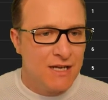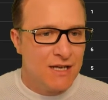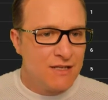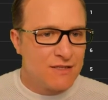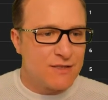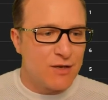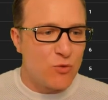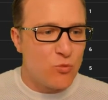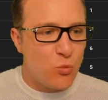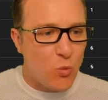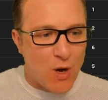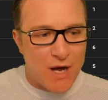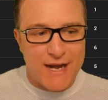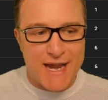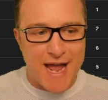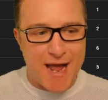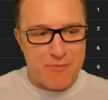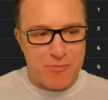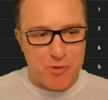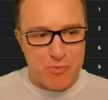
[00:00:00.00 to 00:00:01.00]
So one
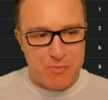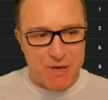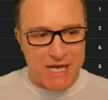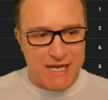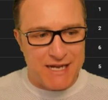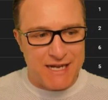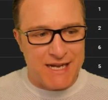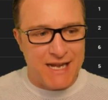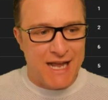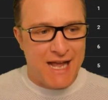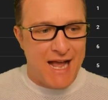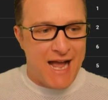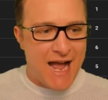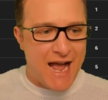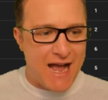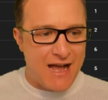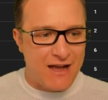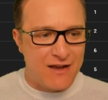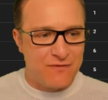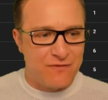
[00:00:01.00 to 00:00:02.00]
app may
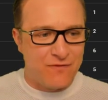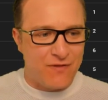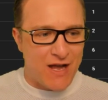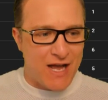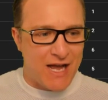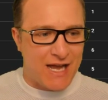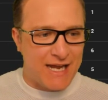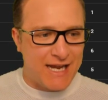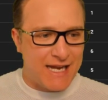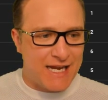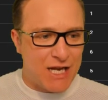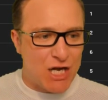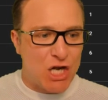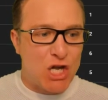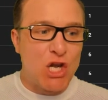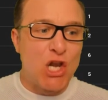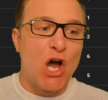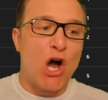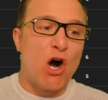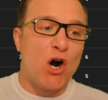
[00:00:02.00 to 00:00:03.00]
have a
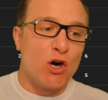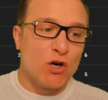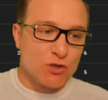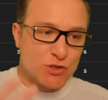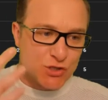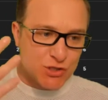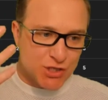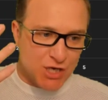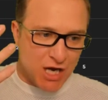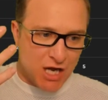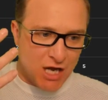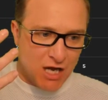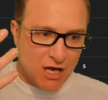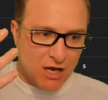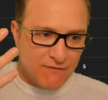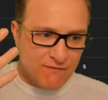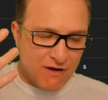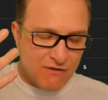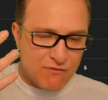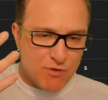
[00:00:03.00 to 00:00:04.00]
large uh,
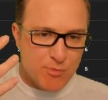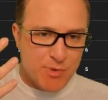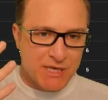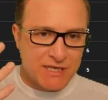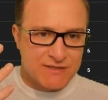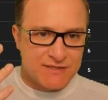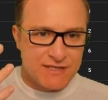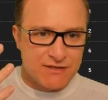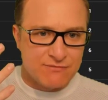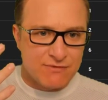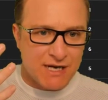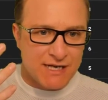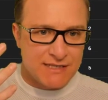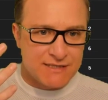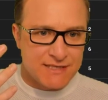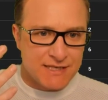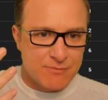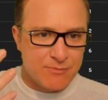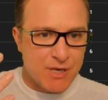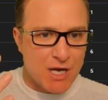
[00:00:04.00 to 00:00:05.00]
vulnerability
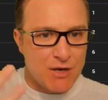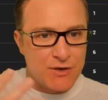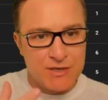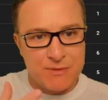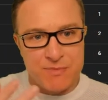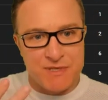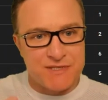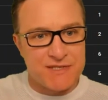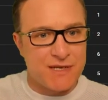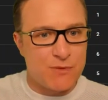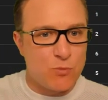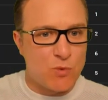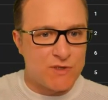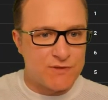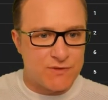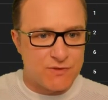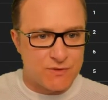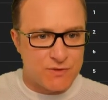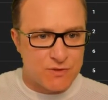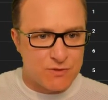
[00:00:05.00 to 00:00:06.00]
rating, but only be seen
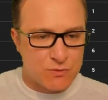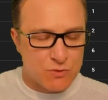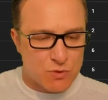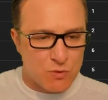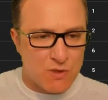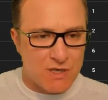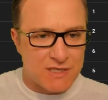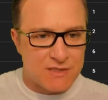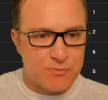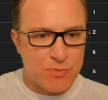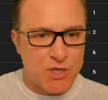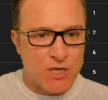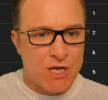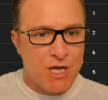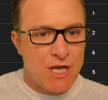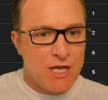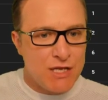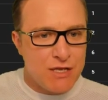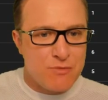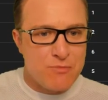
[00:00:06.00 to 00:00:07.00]
once or twice, but
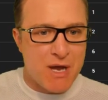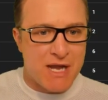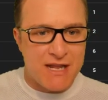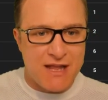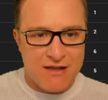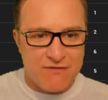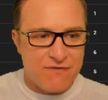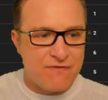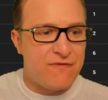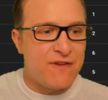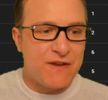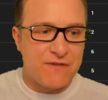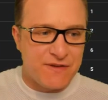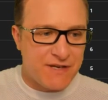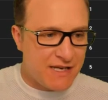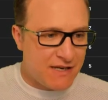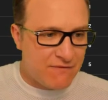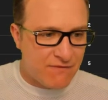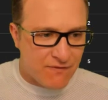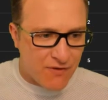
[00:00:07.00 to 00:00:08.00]
you may have
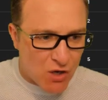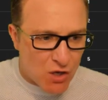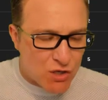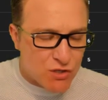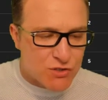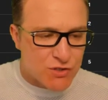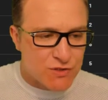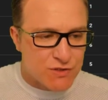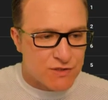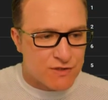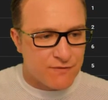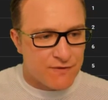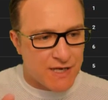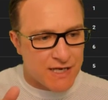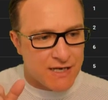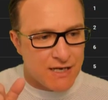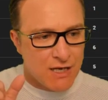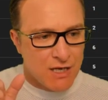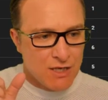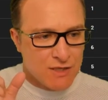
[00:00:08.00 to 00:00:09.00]
50 versions of
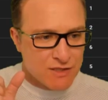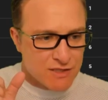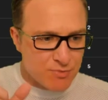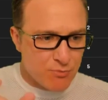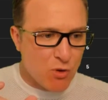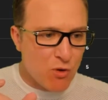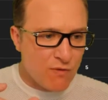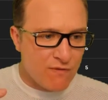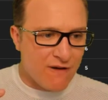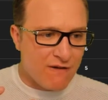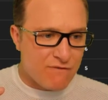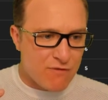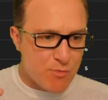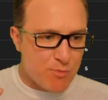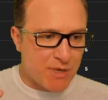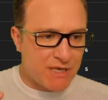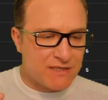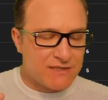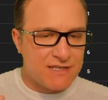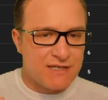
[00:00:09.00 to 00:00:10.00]
a small
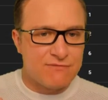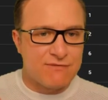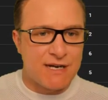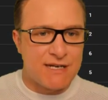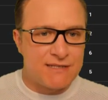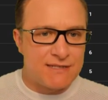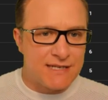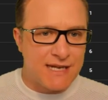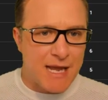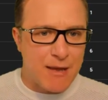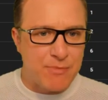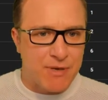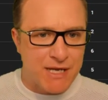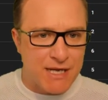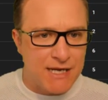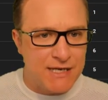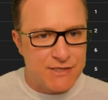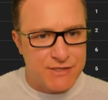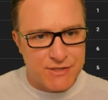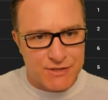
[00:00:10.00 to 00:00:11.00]
vulnerability rating
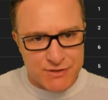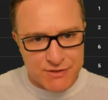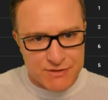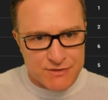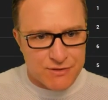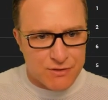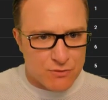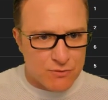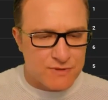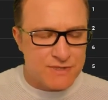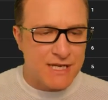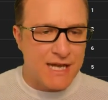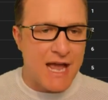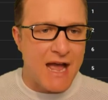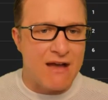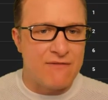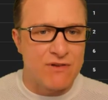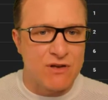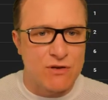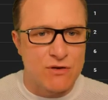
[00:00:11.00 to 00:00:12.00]
application that's causing
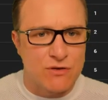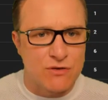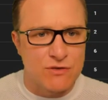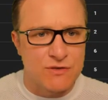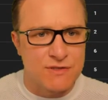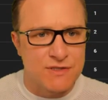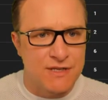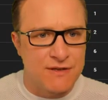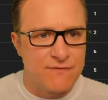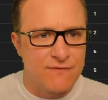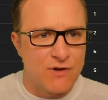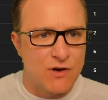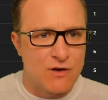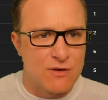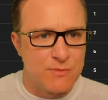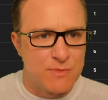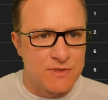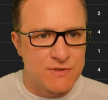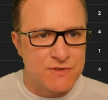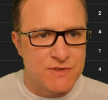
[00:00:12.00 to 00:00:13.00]
havoc across the
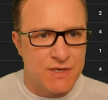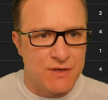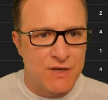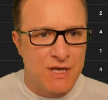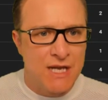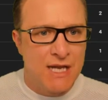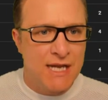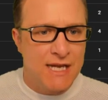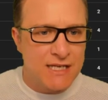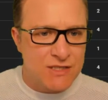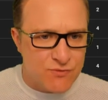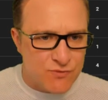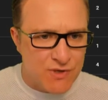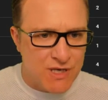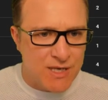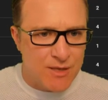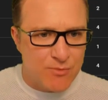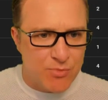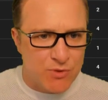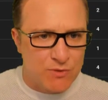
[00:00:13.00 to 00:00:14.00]
environment. So it's
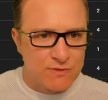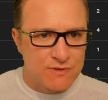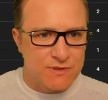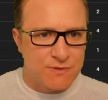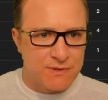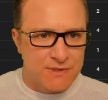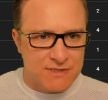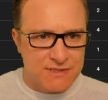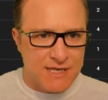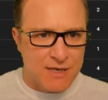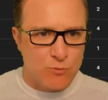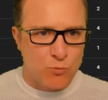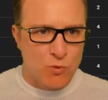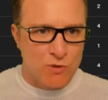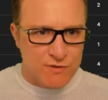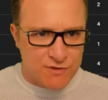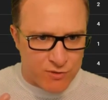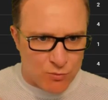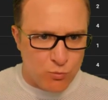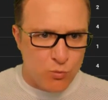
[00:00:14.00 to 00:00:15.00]
really important to understand
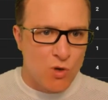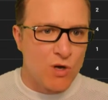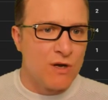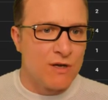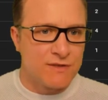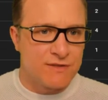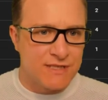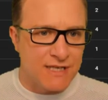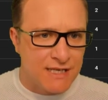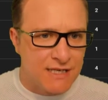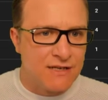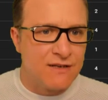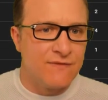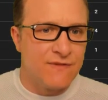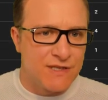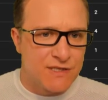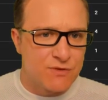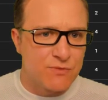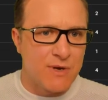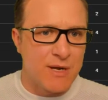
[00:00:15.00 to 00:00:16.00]
what's the worst
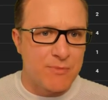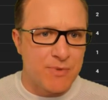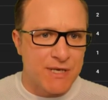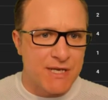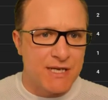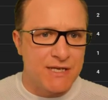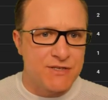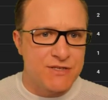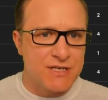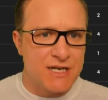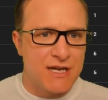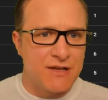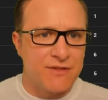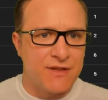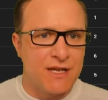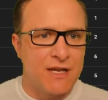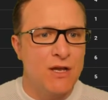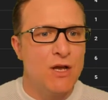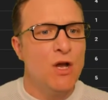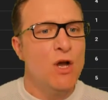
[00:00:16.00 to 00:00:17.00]
individual application out
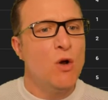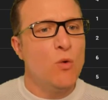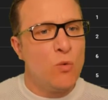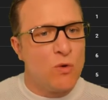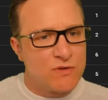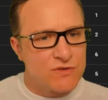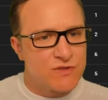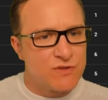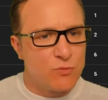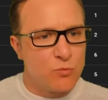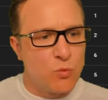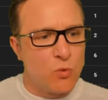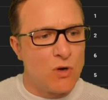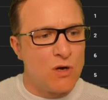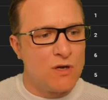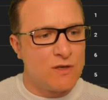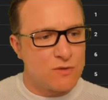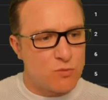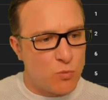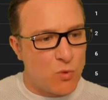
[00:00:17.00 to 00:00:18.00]
there, what's the
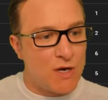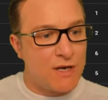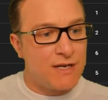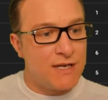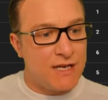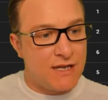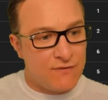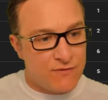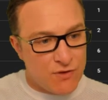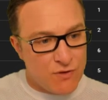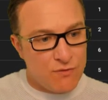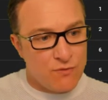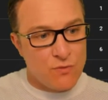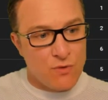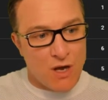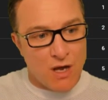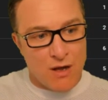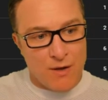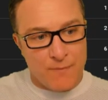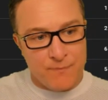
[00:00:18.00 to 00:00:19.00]
worst one if you
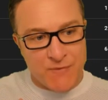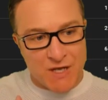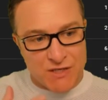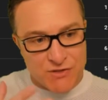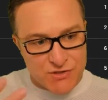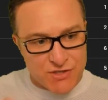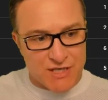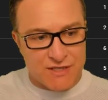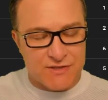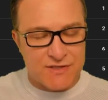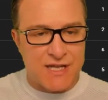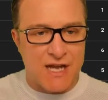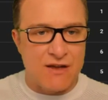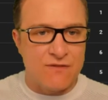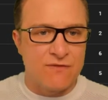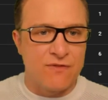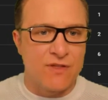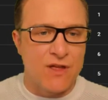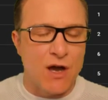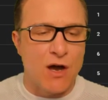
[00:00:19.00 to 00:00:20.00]
um, adjust
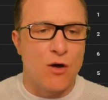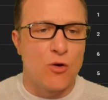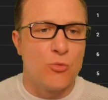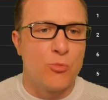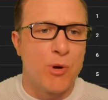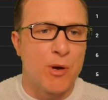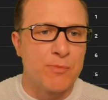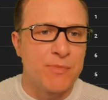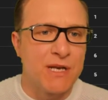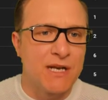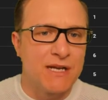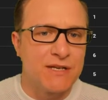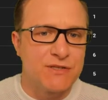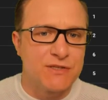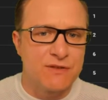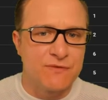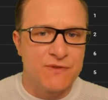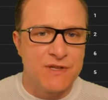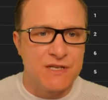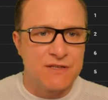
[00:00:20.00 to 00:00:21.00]
that for the whole
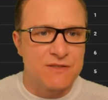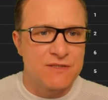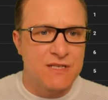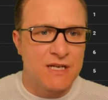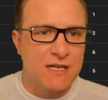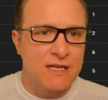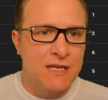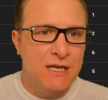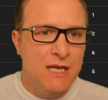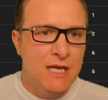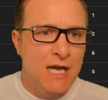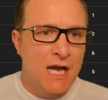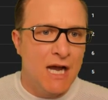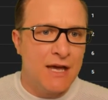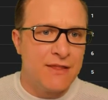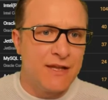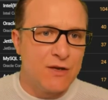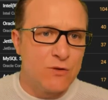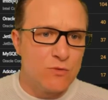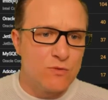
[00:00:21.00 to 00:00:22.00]
population of the estate,
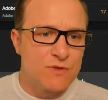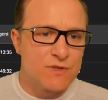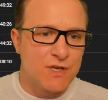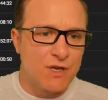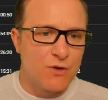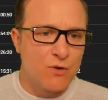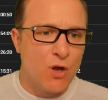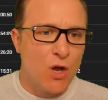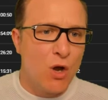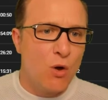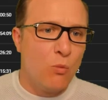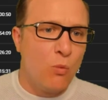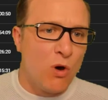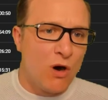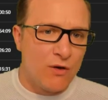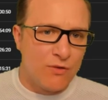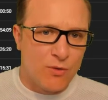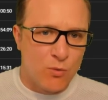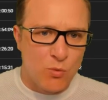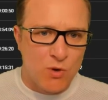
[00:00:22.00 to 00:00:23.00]
and then also
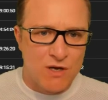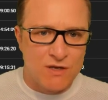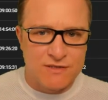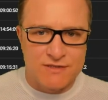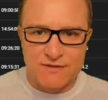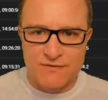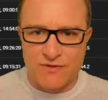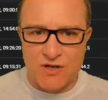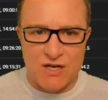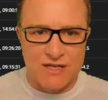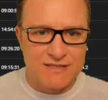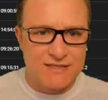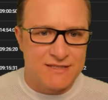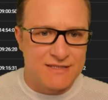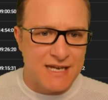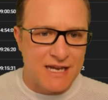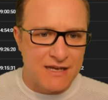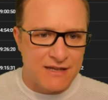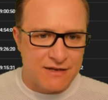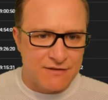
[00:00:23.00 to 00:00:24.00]
what are the worst devices
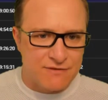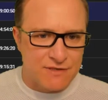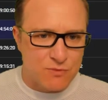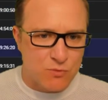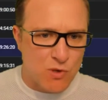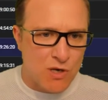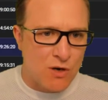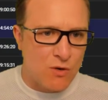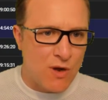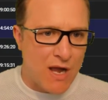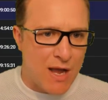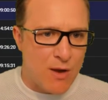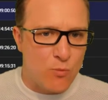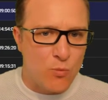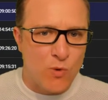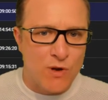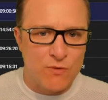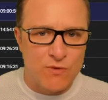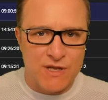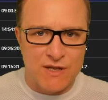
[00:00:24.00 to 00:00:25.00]
out there as well, and
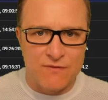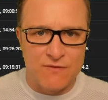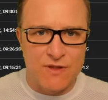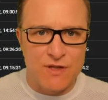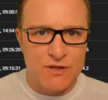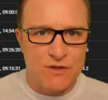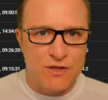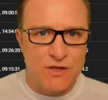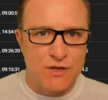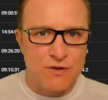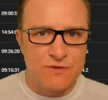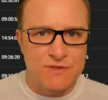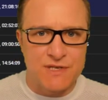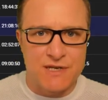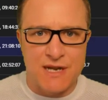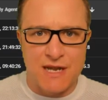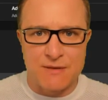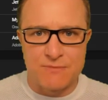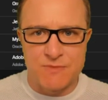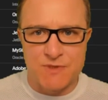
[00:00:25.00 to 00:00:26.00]
we'll give the, the
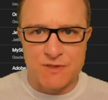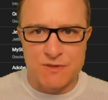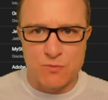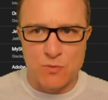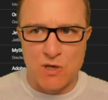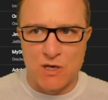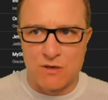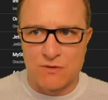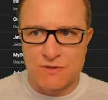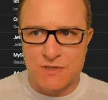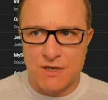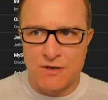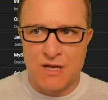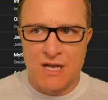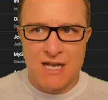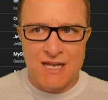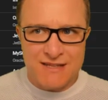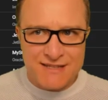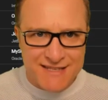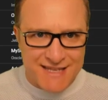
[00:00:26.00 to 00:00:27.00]
usernames as well. So,
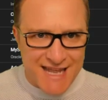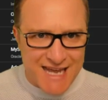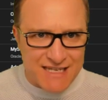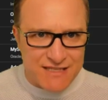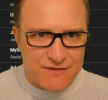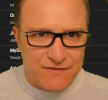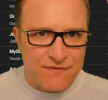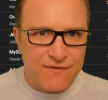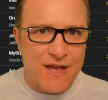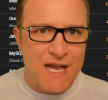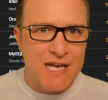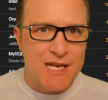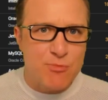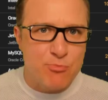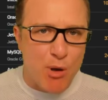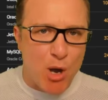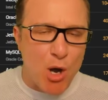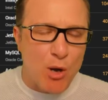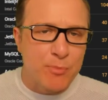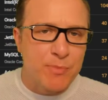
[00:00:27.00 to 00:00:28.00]
so that's a fairly
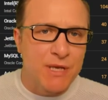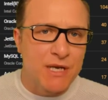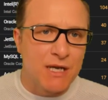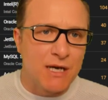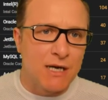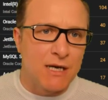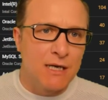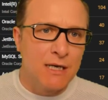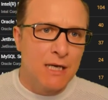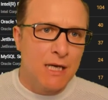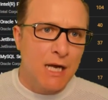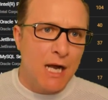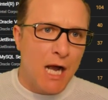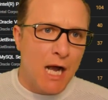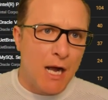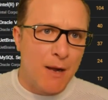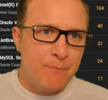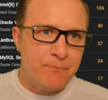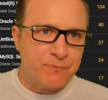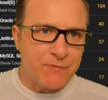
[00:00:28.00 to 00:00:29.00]
popular
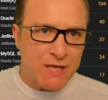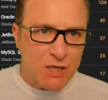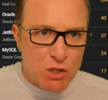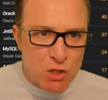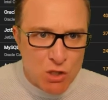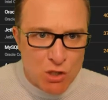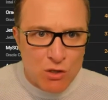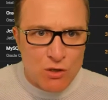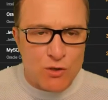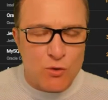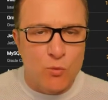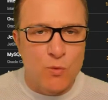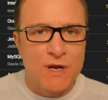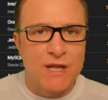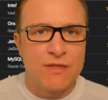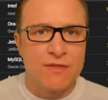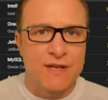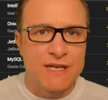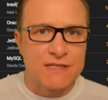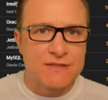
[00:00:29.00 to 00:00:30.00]
um, look, we
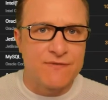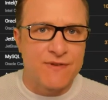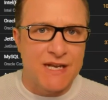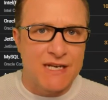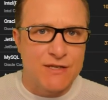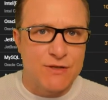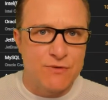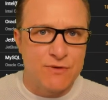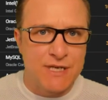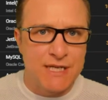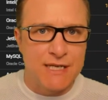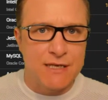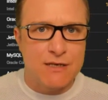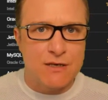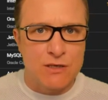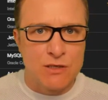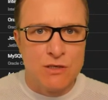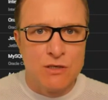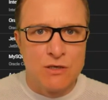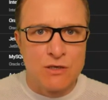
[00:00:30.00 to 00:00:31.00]
think it's fairly unique
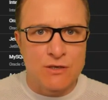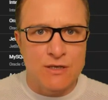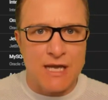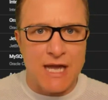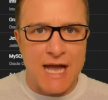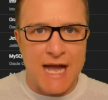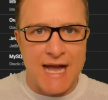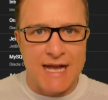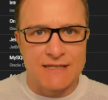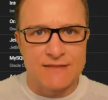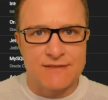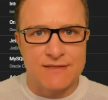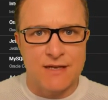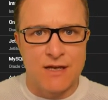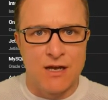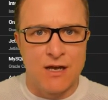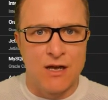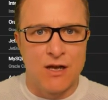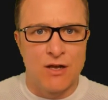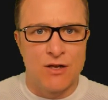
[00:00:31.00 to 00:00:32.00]
look at
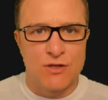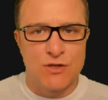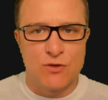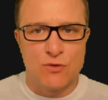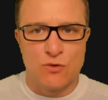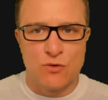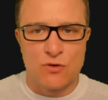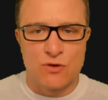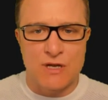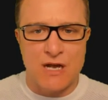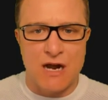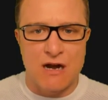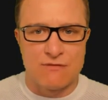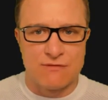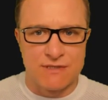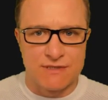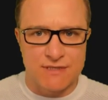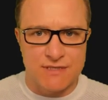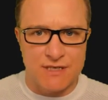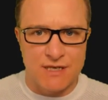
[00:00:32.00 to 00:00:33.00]
uh, your
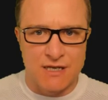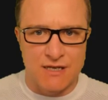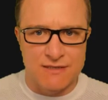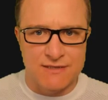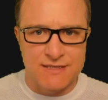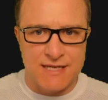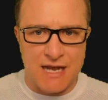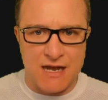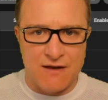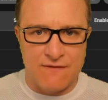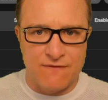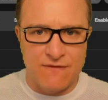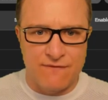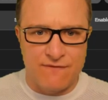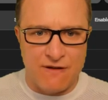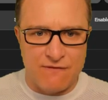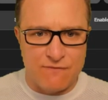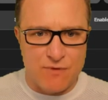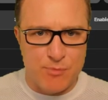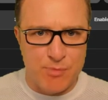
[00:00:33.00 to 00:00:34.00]
current uh, setup for
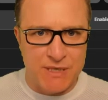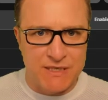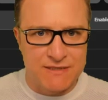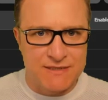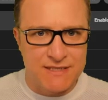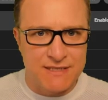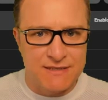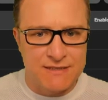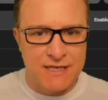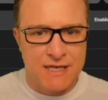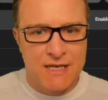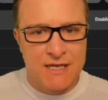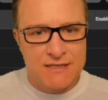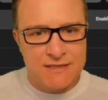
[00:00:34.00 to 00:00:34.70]
vulnerabilities.